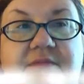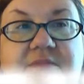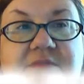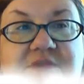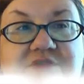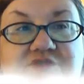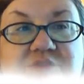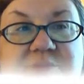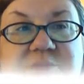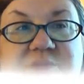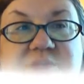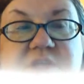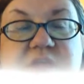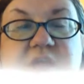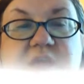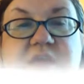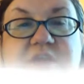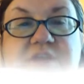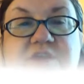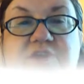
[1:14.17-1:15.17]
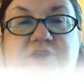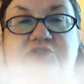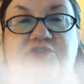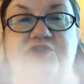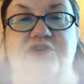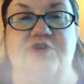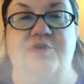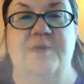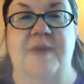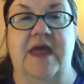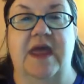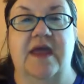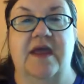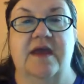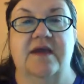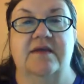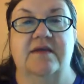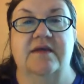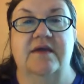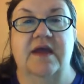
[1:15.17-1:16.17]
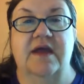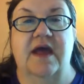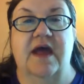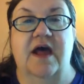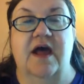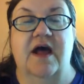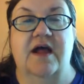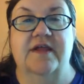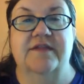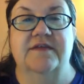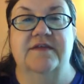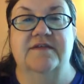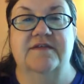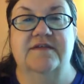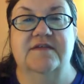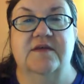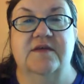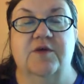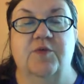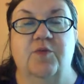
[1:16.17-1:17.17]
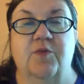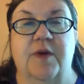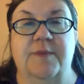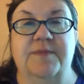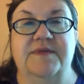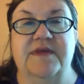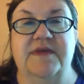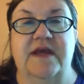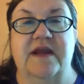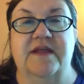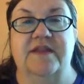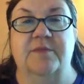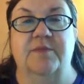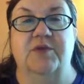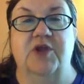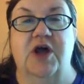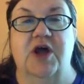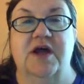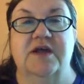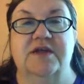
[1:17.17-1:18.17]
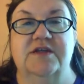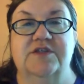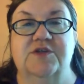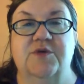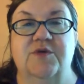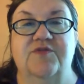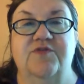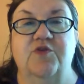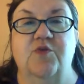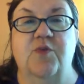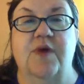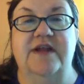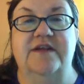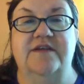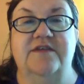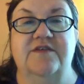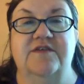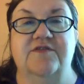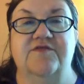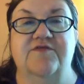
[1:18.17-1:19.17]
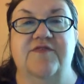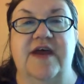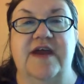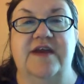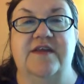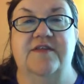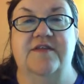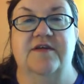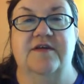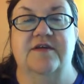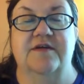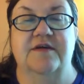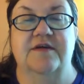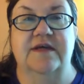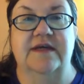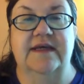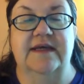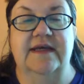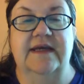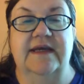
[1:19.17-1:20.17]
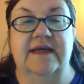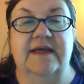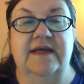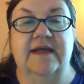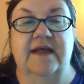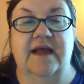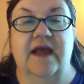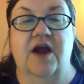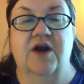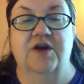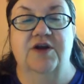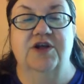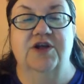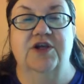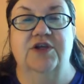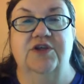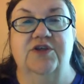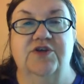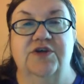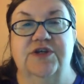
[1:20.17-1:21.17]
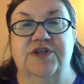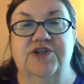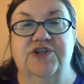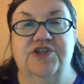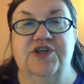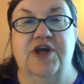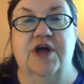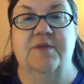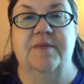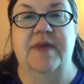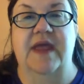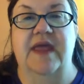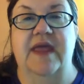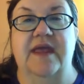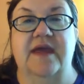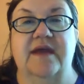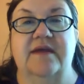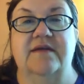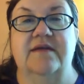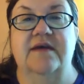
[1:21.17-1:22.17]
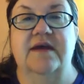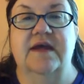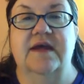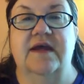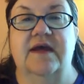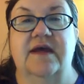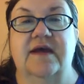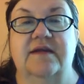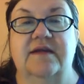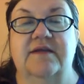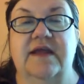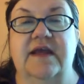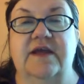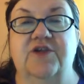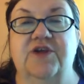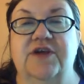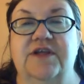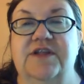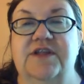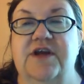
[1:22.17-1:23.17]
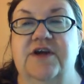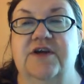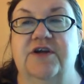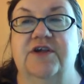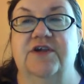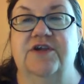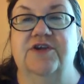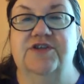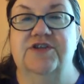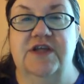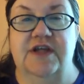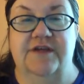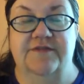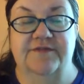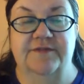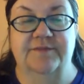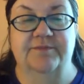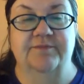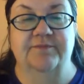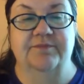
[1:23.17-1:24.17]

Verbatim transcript: description on YouTube and on the website on the blog. So if you want to find the article, you can just come and take a look at the article yourself.